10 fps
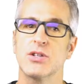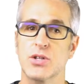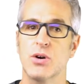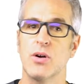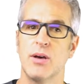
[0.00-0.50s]

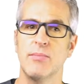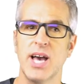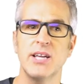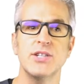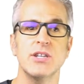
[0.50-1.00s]
So
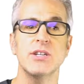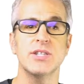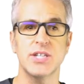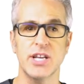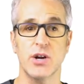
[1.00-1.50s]
imagine
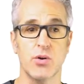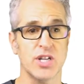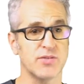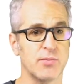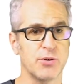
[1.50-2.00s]
sitting
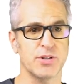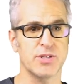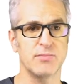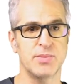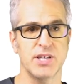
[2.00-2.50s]
across from a
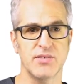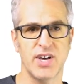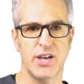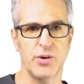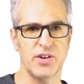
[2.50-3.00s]
person being
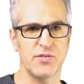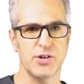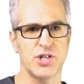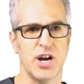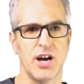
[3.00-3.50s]
evaluated for a
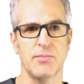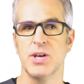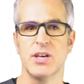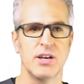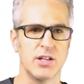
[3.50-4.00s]
job,
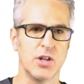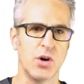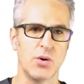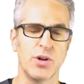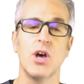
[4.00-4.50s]
a
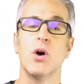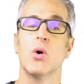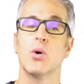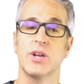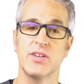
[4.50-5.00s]
loan,
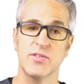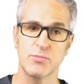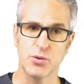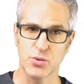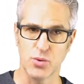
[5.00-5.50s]
or even
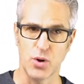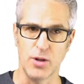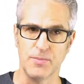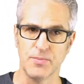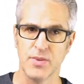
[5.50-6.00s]

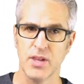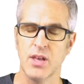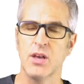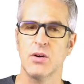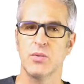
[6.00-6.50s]
parole.
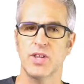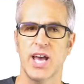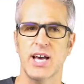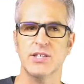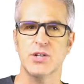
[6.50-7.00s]
When they
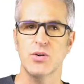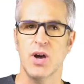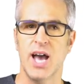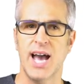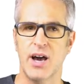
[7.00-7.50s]
ask you
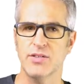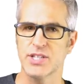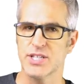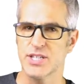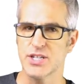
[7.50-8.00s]
how the
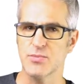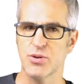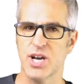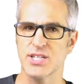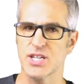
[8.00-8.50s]
decision
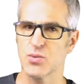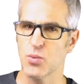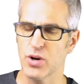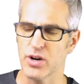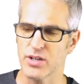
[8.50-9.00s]
process
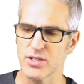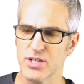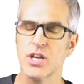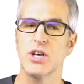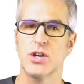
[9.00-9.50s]
works,
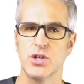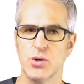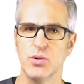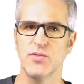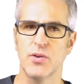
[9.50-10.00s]

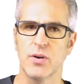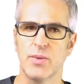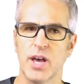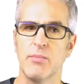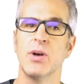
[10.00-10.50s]
you inform
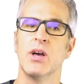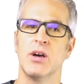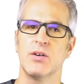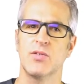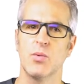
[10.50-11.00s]
them,
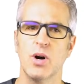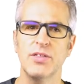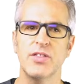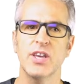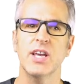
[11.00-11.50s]
for one
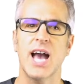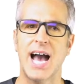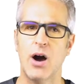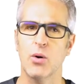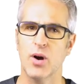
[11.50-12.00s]
thing,
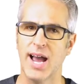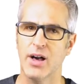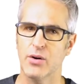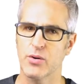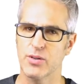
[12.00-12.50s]
our
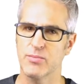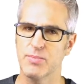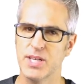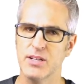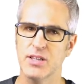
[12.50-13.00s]
algorithm
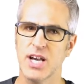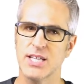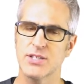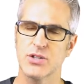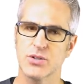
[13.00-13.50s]

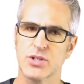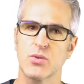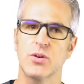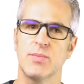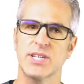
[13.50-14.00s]
penalized your
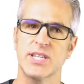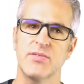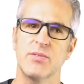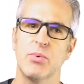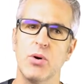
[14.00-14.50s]
score by
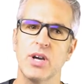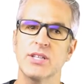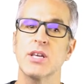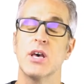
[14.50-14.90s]
7 points